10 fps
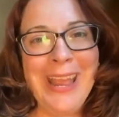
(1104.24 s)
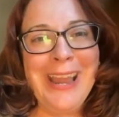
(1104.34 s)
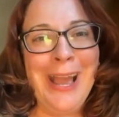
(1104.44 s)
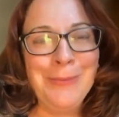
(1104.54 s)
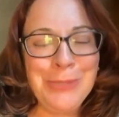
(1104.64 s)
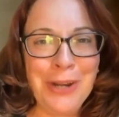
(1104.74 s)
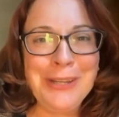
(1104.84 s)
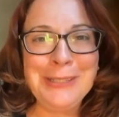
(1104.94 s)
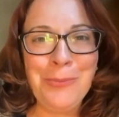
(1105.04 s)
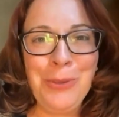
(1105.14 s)
when I'm
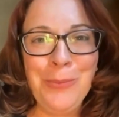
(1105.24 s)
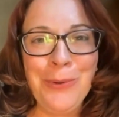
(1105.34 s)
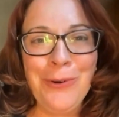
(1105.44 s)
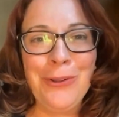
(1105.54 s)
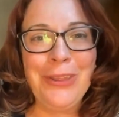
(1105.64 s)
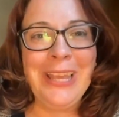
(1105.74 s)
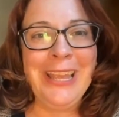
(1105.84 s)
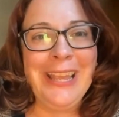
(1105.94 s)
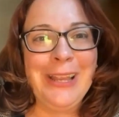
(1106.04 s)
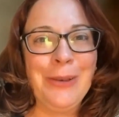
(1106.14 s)
talking to
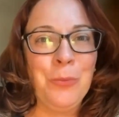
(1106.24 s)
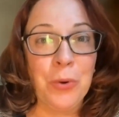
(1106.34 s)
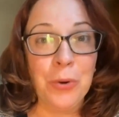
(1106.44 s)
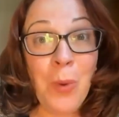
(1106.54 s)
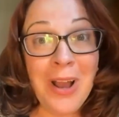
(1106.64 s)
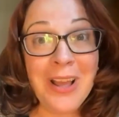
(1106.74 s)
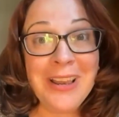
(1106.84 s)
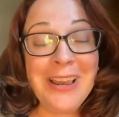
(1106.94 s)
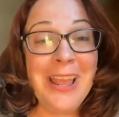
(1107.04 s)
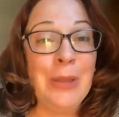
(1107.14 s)
people in Ward
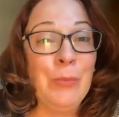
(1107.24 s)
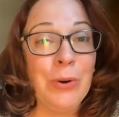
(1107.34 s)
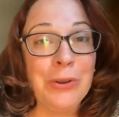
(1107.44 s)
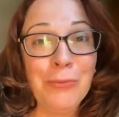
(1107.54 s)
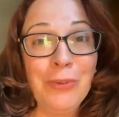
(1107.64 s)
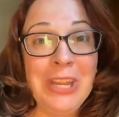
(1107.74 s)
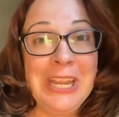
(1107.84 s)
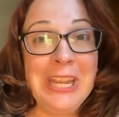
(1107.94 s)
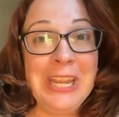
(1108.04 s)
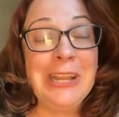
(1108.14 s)
1 and Ward
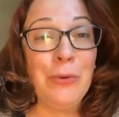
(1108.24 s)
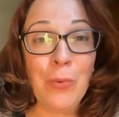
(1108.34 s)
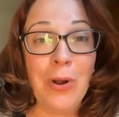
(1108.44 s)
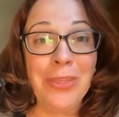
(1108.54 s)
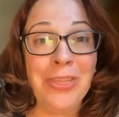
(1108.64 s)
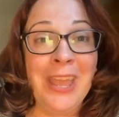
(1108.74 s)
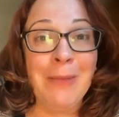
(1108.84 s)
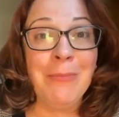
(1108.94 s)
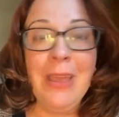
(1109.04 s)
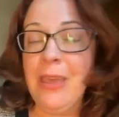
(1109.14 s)
3 in North
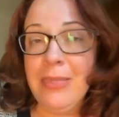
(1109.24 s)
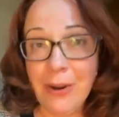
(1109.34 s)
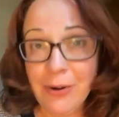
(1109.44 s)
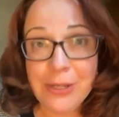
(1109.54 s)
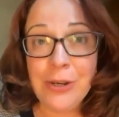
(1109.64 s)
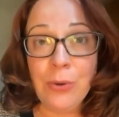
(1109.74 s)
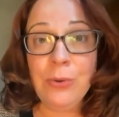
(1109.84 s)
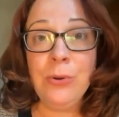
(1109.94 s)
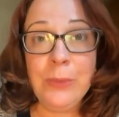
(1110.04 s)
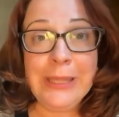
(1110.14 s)
Waltham, they already
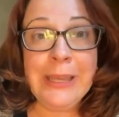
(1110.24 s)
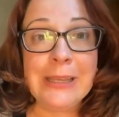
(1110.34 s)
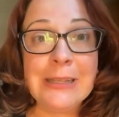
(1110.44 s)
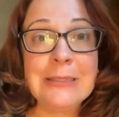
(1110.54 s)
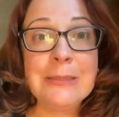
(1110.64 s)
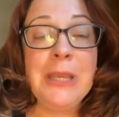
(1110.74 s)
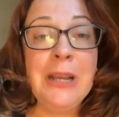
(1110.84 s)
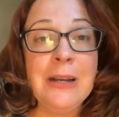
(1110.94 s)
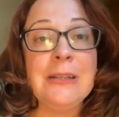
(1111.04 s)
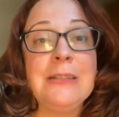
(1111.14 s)
know who he is,
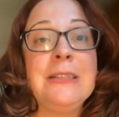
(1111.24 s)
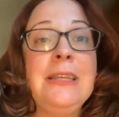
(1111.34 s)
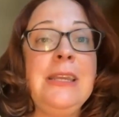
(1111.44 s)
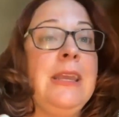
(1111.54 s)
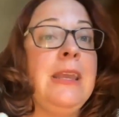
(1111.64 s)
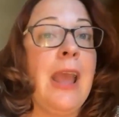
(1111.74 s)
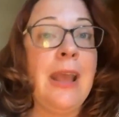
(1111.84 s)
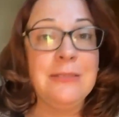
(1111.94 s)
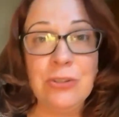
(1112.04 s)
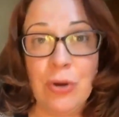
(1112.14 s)
because
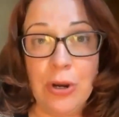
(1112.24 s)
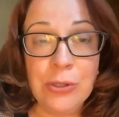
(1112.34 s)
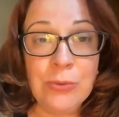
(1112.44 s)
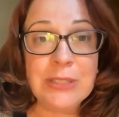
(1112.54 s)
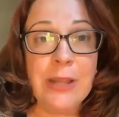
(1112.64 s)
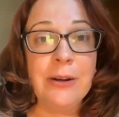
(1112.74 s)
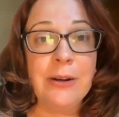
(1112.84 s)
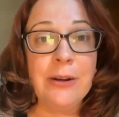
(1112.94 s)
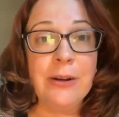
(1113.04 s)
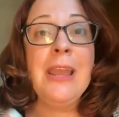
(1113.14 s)
he has a strong
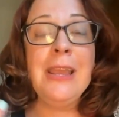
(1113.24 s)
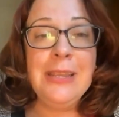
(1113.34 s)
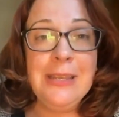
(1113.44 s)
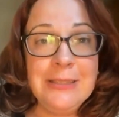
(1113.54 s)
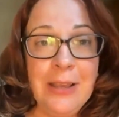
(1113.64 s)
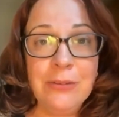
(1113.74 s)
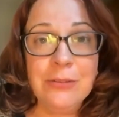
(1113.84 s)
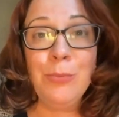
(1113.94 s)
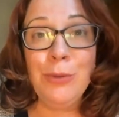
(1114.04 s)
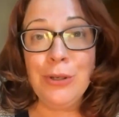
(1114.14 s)
newsletter. He's
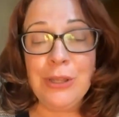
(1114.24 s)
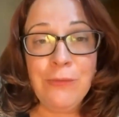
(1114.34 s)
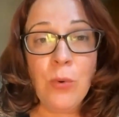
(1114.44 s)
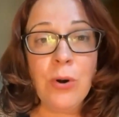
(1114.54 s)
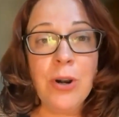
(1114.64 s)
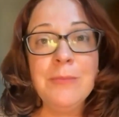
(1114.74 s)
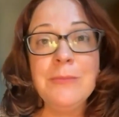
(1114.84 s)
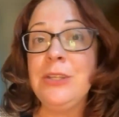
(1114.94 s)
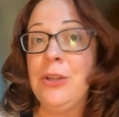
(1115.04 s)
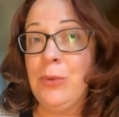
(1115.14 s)
held community
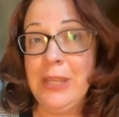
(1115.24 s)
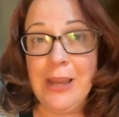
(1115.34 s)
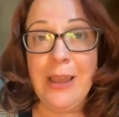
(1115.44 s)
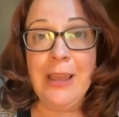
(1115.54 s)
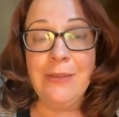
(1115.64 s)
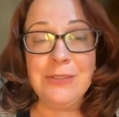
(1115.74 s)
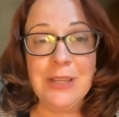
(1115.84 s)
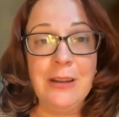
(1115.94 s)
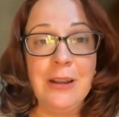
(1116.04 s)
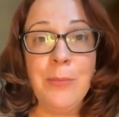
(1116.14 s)
forums. You know, he and I
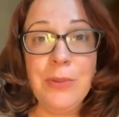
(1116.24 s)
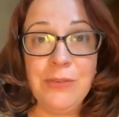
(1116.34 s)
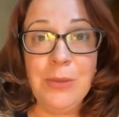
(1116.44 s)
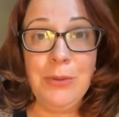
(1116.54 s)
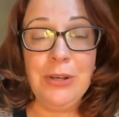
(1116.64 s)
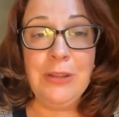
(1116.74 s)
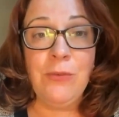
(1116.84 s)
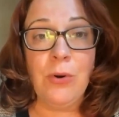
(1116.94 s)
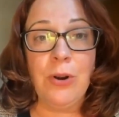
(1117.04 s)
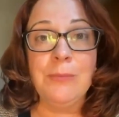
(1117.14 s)
have done a couple of
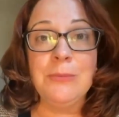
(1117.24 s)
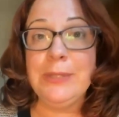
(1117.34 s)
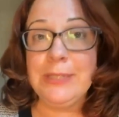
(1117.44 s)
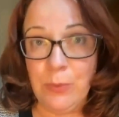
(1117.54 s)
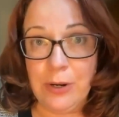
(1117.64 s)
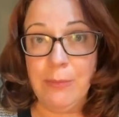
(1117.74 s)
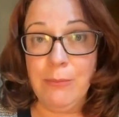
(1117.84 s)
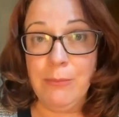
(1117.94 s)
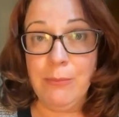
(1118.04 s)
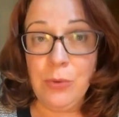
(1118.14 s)
community forums. We did
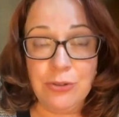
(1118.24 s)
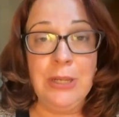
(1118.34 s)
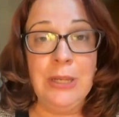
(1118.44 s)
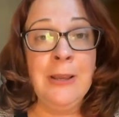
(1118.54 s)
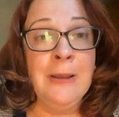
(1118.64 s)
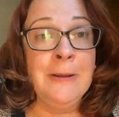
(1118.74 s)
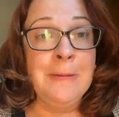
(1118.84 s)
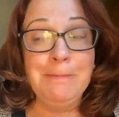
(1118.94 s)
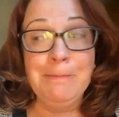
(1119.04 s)
one on Moody Street.